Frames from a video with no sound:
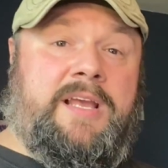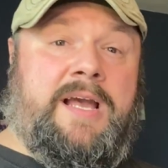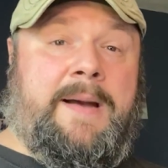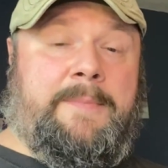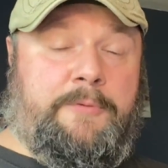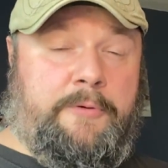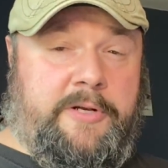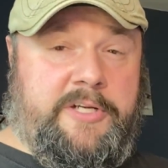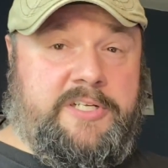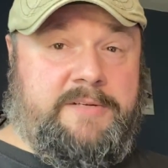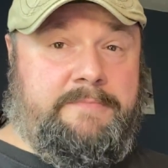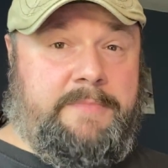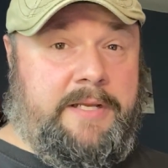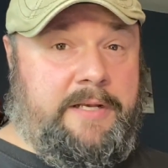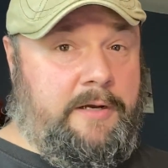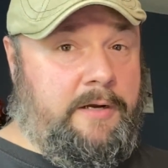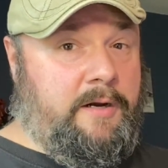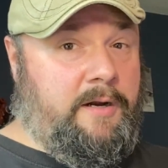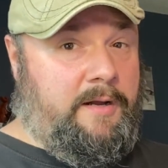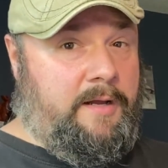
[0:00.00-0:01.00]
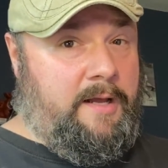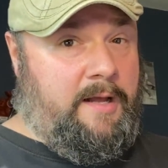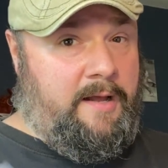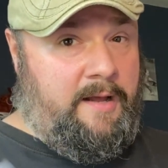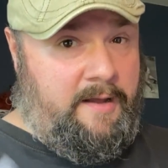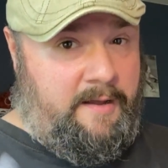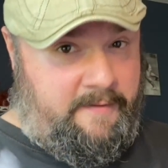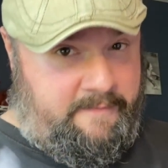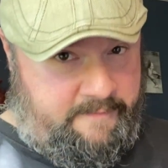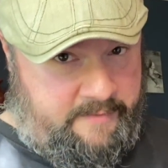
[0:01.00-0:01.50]
Operation Meteor
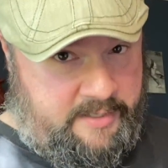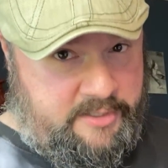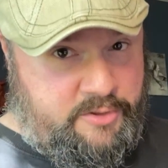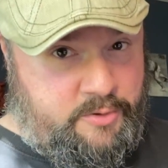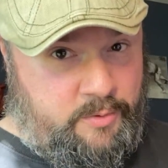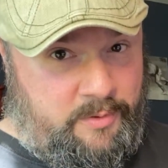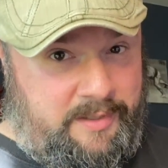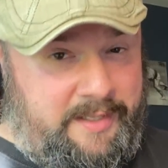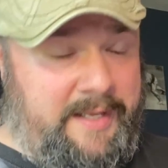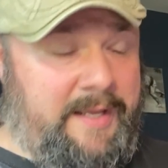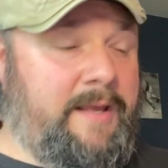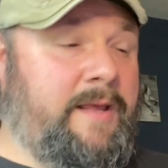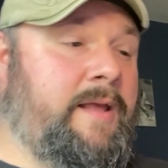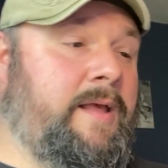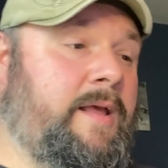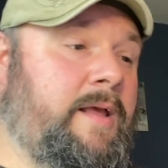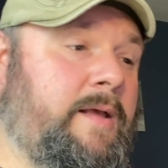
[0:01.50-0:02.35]
eventually,